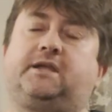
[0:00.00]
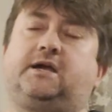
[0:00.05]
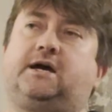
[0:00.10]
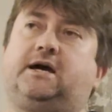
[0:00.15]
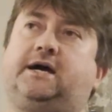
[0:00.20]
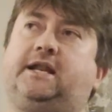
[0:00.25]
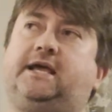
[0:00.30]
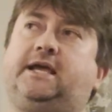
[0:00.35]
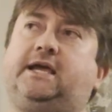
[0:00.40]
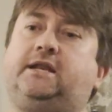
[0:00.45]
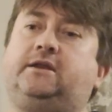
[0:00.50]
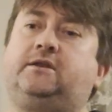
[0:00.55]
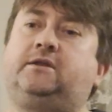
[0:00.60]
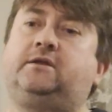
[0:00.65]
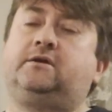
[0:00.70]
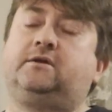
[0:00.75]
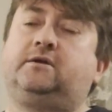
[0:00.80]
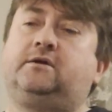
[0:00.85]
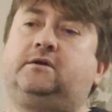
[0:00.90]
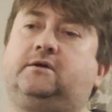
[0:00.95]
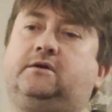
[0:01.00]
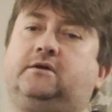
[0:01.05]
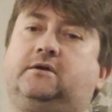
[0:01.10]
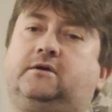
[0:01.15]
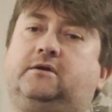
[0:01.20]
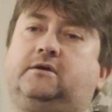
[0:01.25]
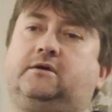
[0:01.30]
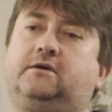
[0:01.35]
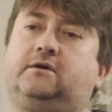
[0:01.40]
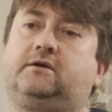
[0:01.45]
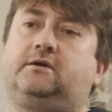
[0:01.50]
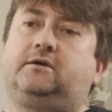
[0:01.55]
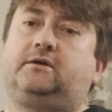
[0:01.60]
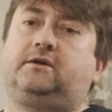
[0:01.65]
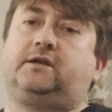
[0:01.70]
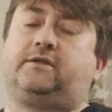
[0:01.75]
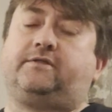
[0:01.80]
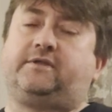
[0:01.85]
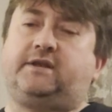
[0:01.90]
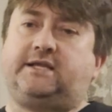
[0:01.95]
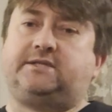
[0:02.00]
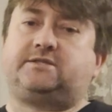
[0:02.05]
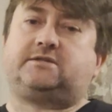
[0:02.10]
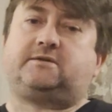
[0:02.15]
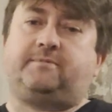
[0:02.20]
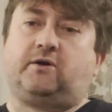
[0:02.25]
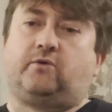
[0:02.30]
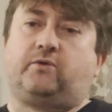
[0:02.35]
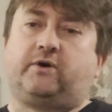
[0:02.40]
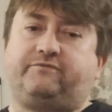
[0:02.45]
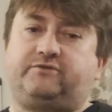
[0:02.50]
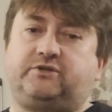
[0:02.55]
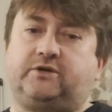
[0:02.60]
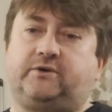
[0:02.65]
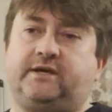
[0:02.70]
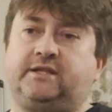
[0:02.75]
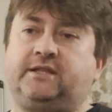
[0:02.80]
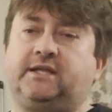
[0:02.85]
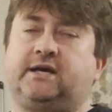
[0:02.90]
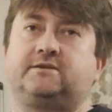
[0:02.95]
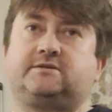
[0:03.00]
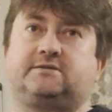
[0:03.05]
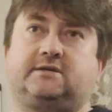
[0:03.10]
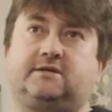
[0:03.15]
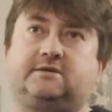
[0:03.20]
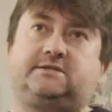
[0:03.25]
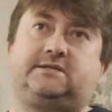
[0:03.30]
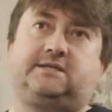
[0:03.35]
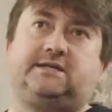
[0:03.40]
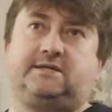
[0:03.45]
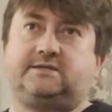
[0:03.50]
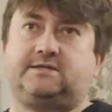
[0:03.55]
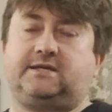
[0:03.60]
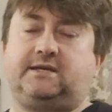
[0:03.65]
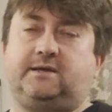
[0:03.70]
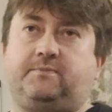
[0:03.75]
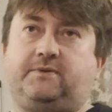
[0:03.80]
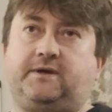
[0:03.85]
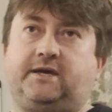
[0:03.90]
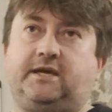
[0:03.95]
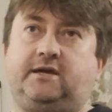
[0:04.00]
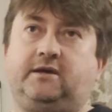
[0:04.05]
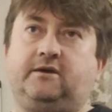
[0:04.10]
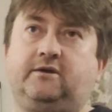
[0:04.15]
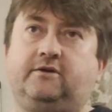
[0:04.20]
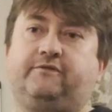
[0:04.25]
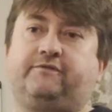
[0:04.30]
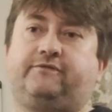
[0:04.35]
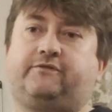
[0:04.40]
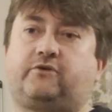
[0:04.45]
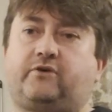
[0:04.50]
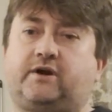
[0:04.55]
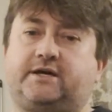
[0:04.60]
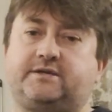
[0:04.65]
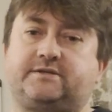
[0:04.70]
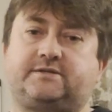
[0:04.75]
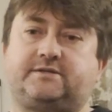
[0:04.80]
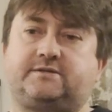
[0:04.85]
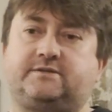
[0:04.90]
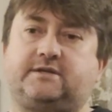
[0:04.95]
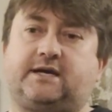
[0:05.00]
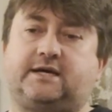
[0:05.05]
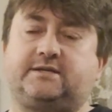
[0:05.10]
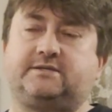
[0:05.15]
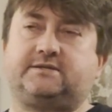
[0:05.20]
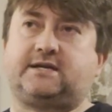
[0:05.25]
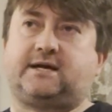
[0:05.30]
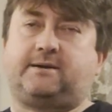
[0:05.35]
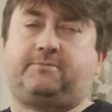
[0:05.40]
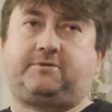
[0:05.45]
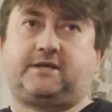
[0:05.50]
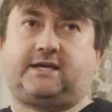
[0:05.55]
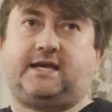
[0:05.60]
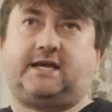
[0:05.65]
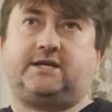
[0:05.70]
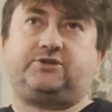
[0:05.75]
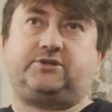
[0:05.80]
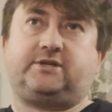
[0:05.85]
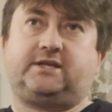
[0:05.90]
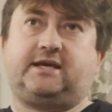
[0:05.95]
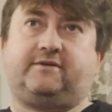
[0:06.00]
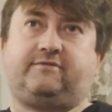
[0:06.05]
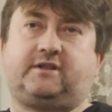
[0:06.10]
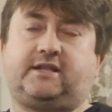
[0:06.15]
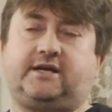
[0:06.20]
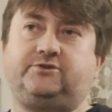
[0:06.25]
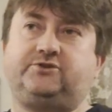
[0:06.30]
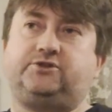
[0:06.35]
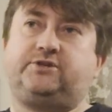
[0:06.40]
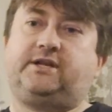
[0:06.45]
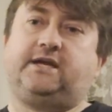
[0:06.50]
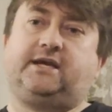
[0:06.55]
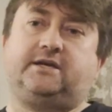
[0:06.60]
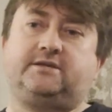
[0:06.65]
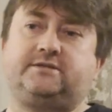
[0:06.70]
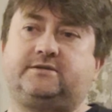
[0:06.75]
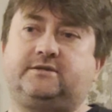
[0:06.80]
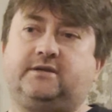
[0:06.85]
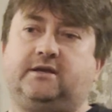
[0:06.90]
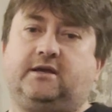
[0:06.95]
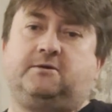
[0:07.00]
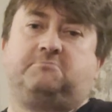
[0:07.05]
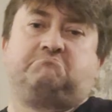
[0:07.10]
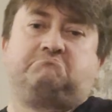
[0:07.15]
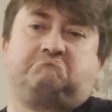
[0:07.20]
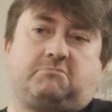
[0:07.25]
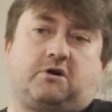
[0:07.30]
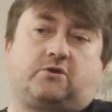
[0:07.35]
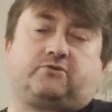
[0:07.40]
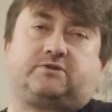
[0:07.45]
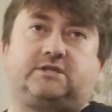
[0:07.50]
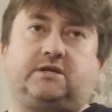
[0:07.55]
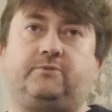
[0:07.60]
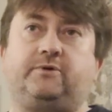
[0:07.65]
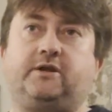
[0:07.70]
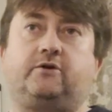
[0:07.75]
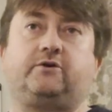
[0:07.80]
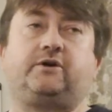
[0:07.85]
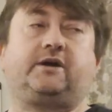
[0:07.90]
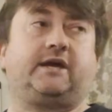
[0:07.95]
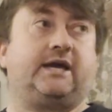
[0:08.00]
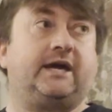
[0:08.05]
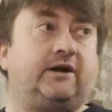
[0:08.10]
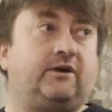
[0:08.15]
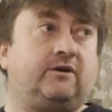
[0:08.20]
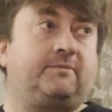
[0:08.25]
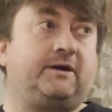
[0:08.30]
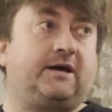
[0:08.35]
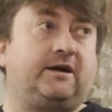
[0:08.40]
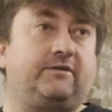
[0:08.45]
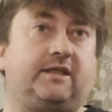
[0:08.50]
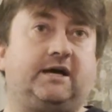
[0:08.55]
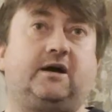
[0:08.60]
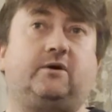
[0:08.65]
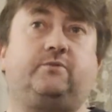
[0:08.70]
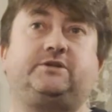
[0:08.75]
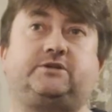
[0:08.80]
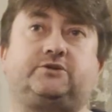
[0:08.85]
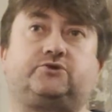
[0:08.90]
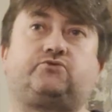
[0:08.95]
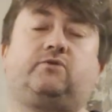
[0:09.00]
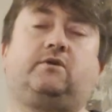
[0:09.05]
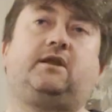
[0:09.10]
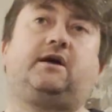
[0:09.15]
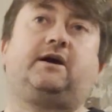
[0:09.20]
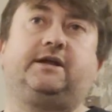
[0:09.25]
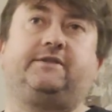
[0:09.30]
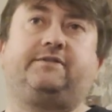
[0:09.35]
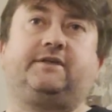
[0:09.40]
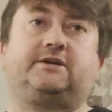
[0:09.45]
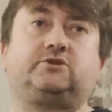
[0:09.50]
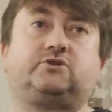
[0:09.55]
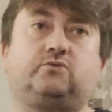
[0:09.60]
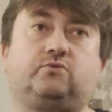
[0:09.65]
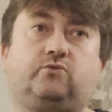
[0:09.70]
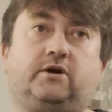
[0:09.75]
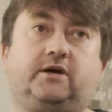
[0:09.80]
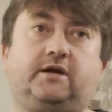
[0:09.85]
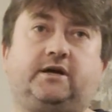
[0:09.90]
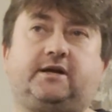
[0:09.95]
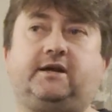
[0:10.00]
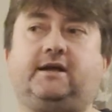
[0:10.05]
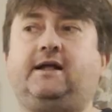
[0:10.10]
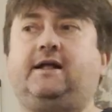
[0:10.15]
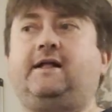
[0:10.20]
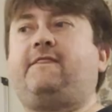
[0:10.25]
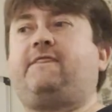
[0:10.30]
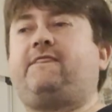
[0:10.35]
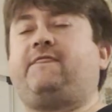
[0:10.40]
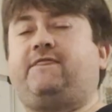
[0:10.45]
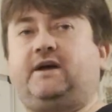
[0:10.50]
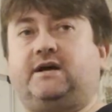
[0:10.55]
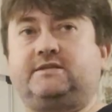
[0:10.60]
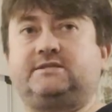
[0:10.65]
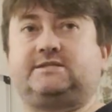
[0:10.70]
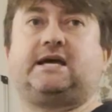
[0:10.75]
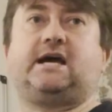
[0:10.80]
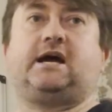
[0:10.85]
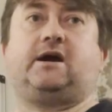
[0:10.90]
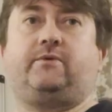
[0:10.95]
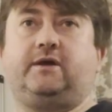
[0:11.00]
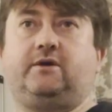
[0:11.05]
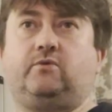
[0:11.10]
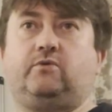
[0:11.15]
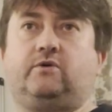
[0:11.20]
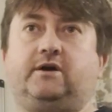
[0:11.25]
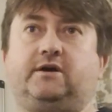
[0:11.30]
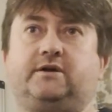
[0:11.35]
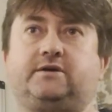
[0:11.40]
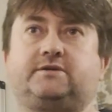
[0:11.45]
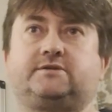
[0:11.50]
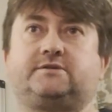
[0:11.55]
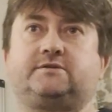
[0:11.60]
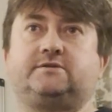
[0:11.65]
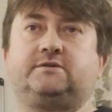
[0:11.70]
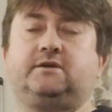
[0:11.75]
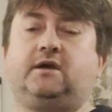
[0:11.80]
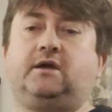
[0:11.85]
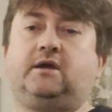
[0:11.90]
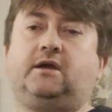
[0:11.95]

And there needs to be a way of doing that, so that's TCP. For us as application level engineers, mostly we don't care about that, we just rely on that to work. That's how it works.